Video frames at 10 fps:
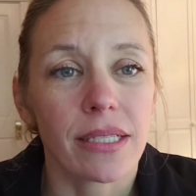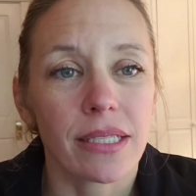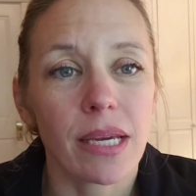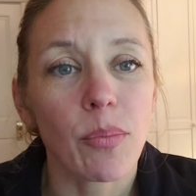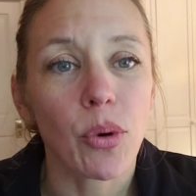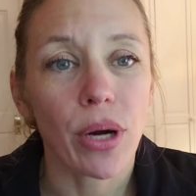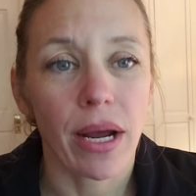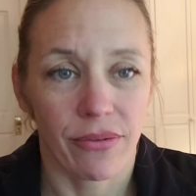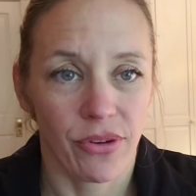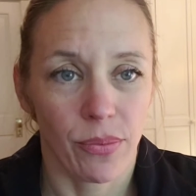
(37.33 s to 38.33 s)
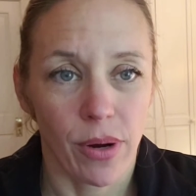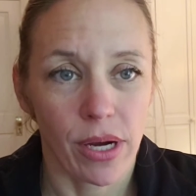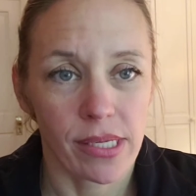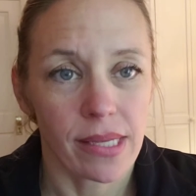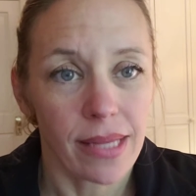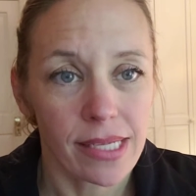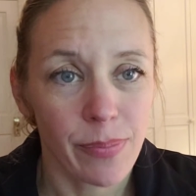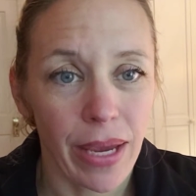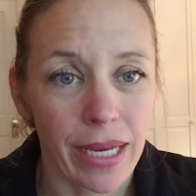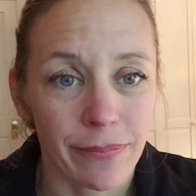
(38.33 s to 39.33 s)
get more out of your walks and less
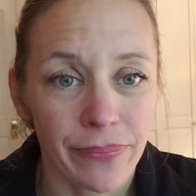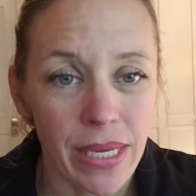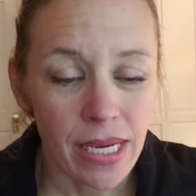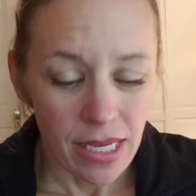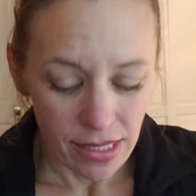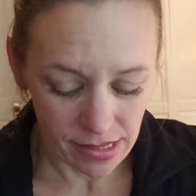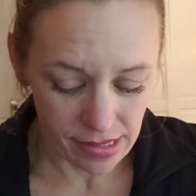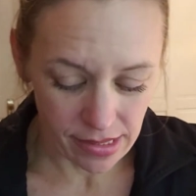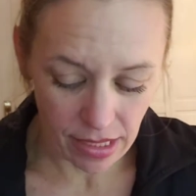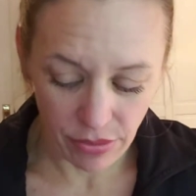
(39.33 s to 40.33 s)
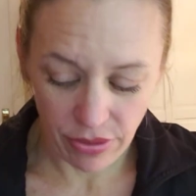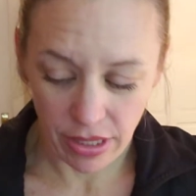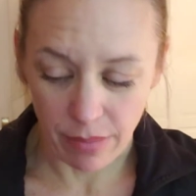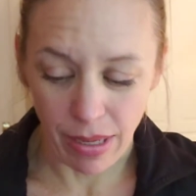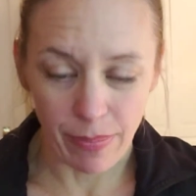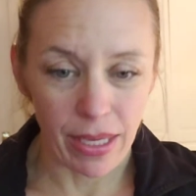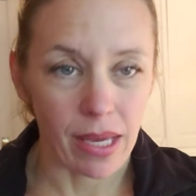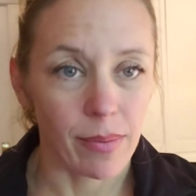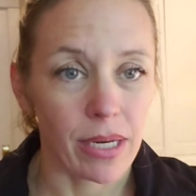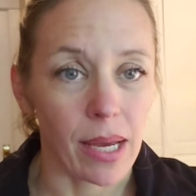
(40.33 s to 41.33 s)
pain. This is another thing that might be
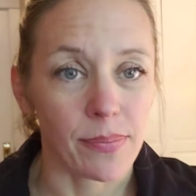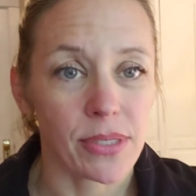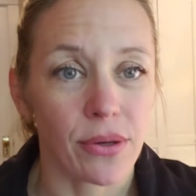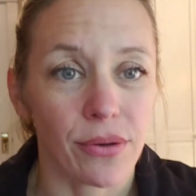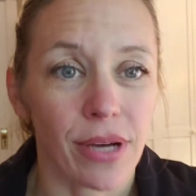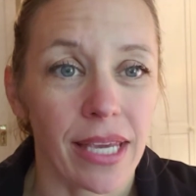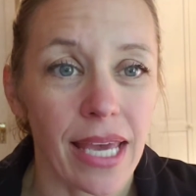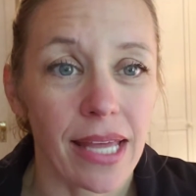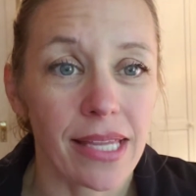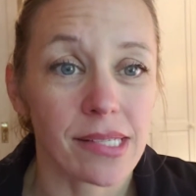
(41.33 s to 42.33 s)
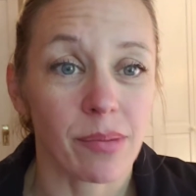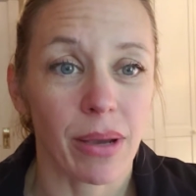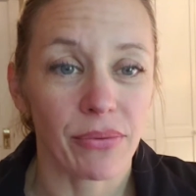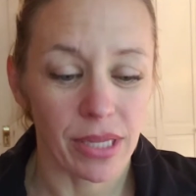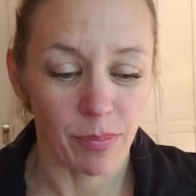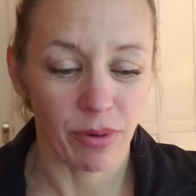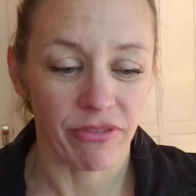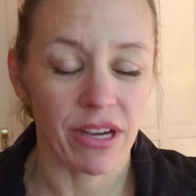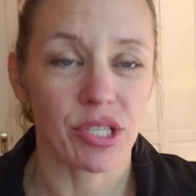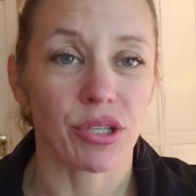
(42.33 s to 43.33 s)
coming up. So again, these are my really
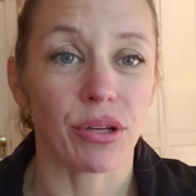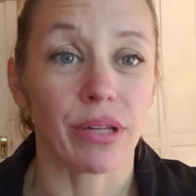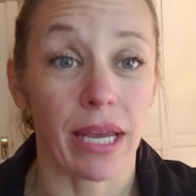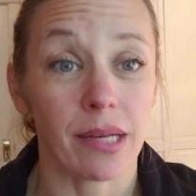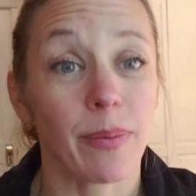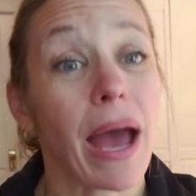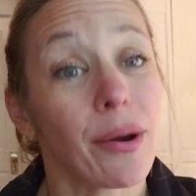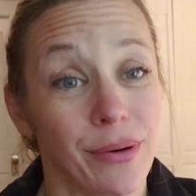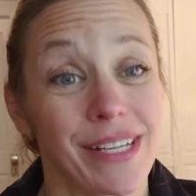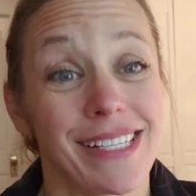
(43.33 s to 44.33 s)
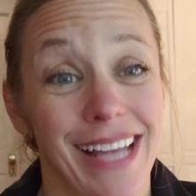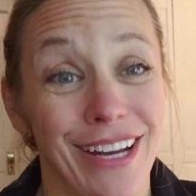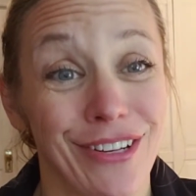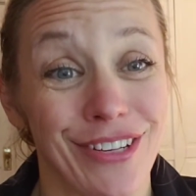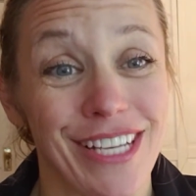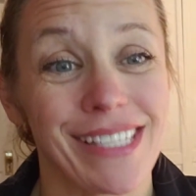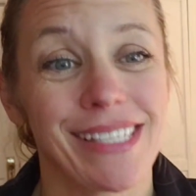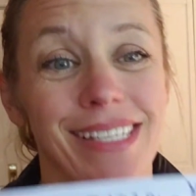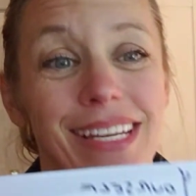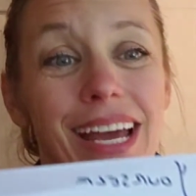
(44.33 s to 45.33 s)
professional and backwards, I
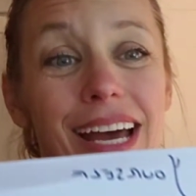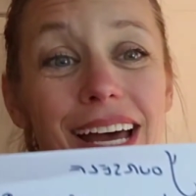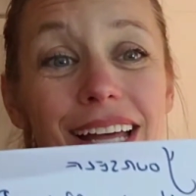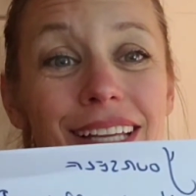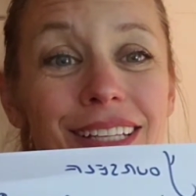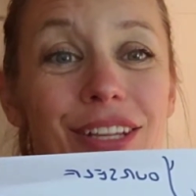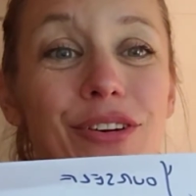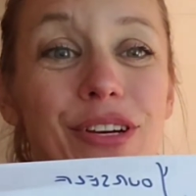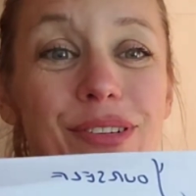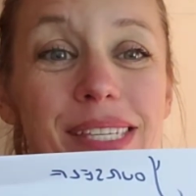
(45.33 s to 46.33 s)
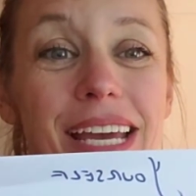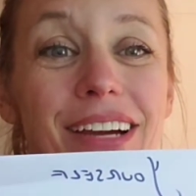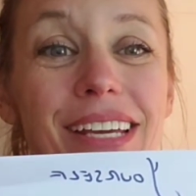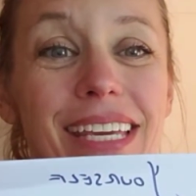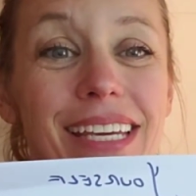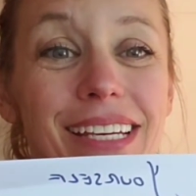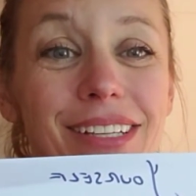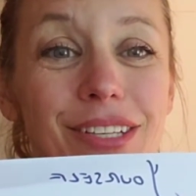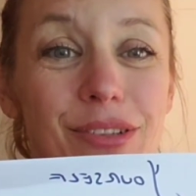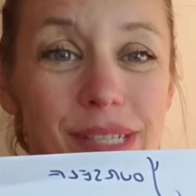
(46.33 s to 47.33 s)
noticed, logos there.
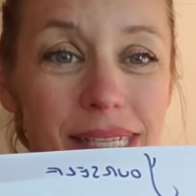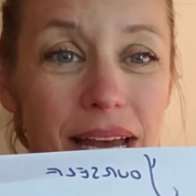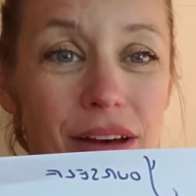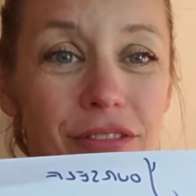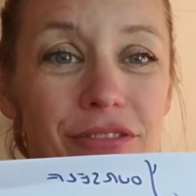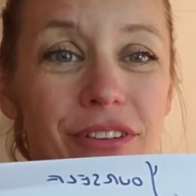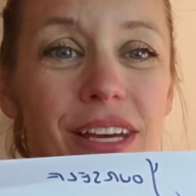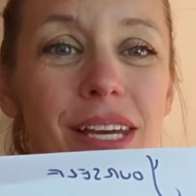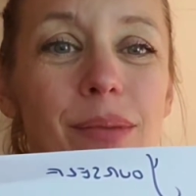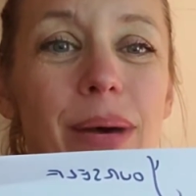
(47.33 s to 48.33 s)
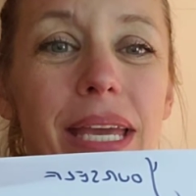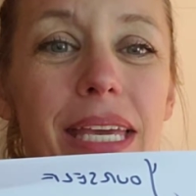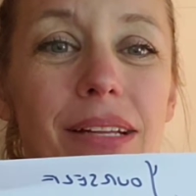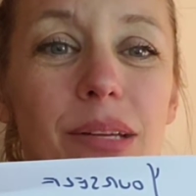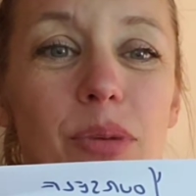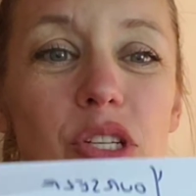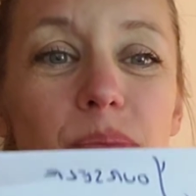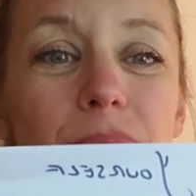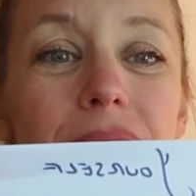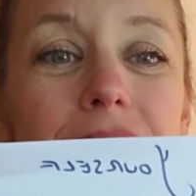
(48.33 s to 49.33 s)
Heal Yourself by Heel in
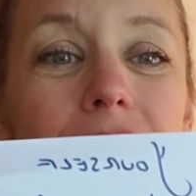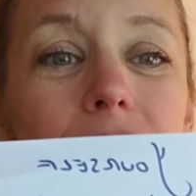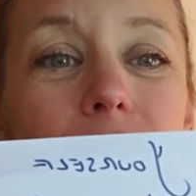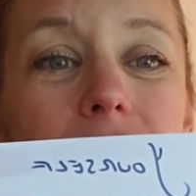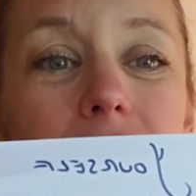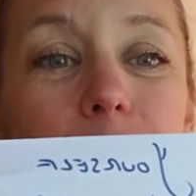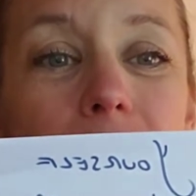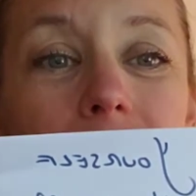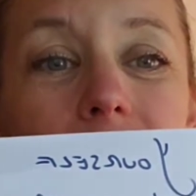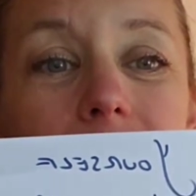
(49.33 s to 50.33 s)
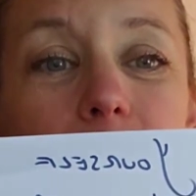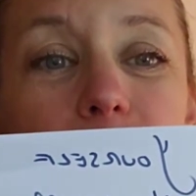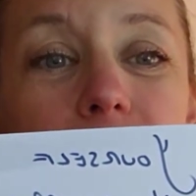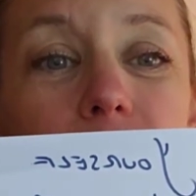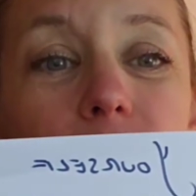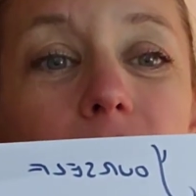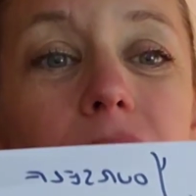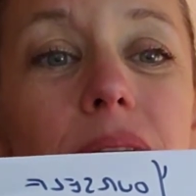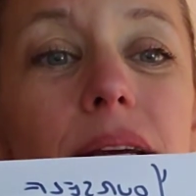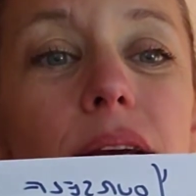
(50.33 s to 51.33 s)
Motion PT. We did balance episode
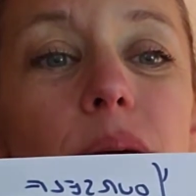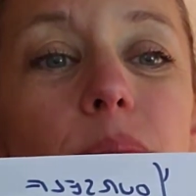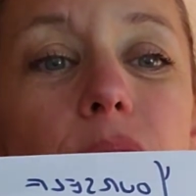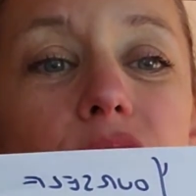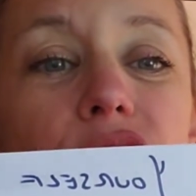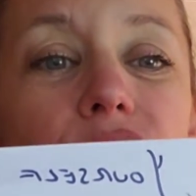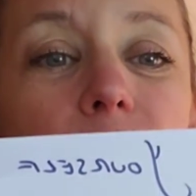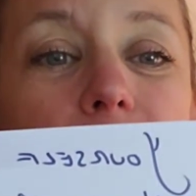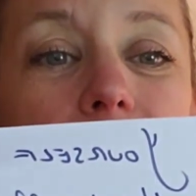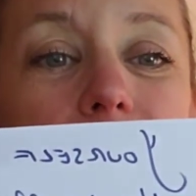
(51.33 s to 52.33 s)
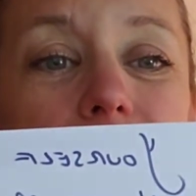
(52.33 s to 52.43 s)
1, posture episode